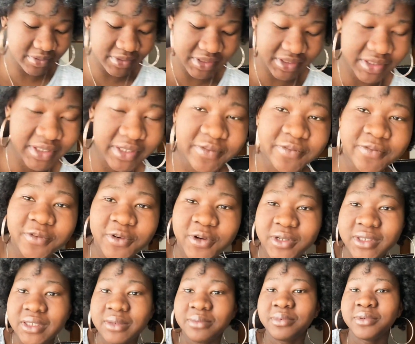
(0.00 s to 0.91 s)
They're
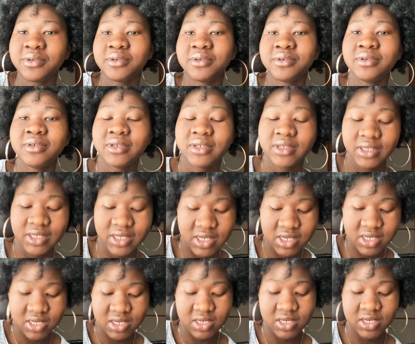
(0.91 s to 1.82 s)
affordable.
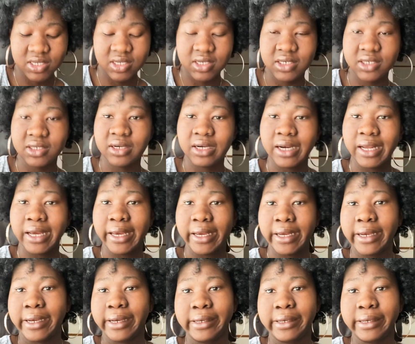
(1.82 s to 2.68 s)
They're like,